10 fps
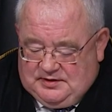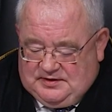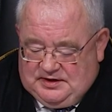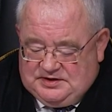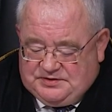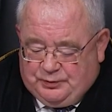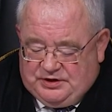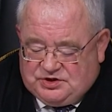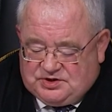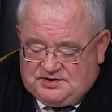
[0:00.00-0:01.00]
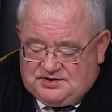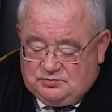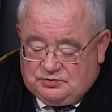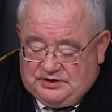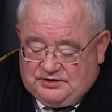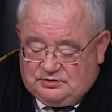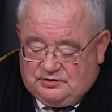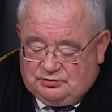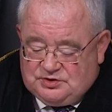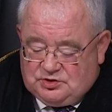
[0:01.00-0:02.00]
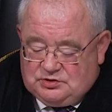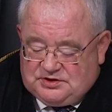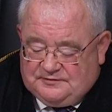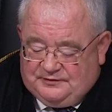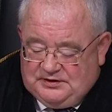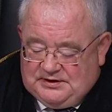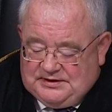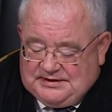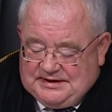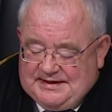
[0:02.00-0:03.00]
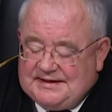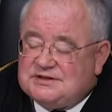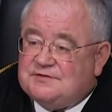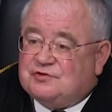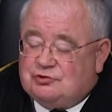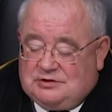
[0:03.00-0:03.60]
These breaches were either the result of collective